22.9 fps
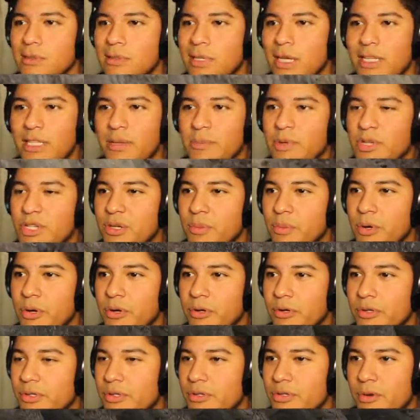Not the
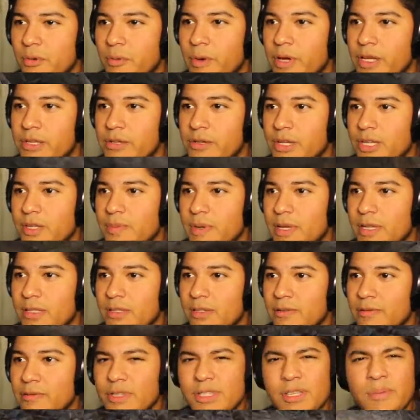Mishimoto's, those are way too
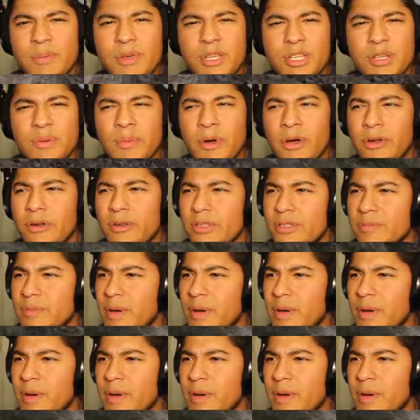expensive. Is it Mishimoto's?